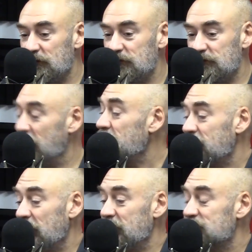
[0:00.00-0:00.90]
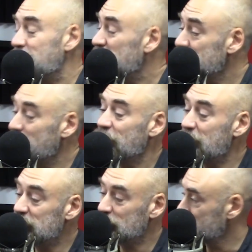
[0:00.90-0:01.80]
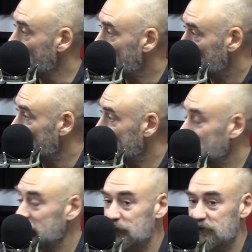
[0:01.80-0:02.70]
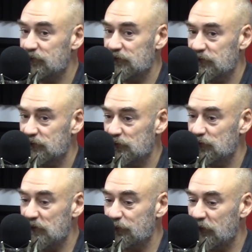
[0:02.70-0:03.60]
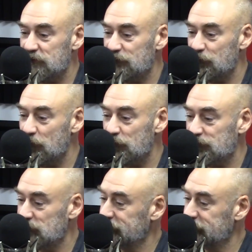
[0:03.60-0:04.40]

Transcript: Especially when Fabinho's not playing, and it was just hugely impressive to watch.